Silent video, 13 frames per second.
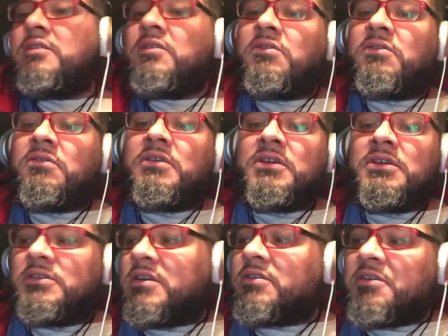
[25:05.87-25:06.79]
you know,
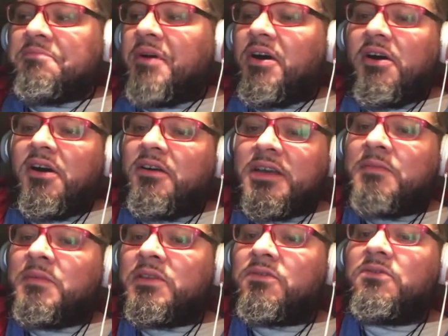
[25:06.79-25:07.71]
here's Uncle Paul
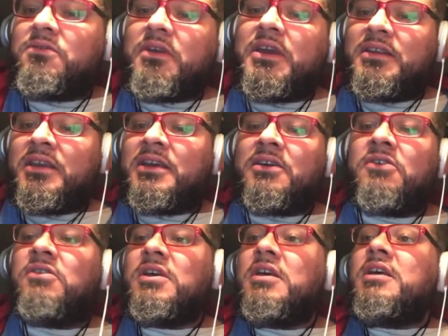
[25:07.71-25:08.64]
coming through right
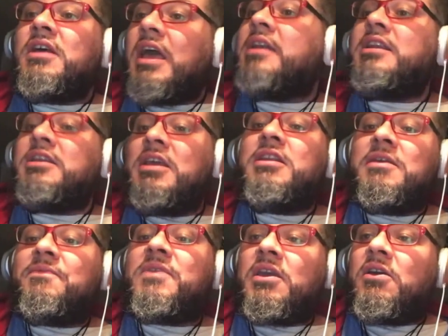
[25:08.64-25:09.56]
now. And
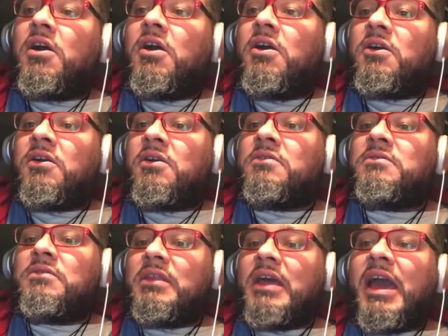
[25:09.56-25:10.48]
if they are,
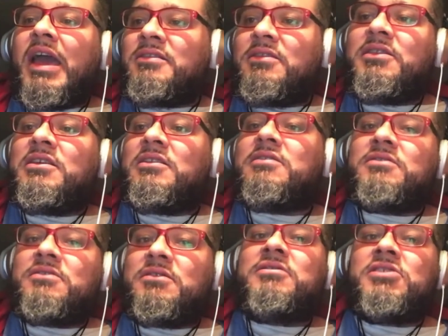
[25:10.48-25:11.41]
I think
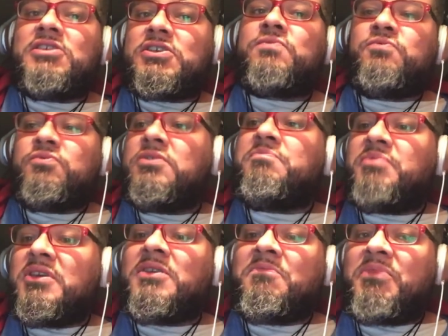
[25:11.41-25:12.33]
this
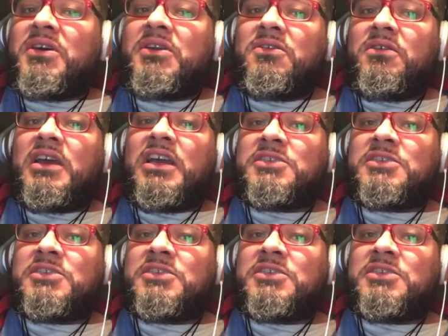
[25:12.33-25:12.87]
would be a better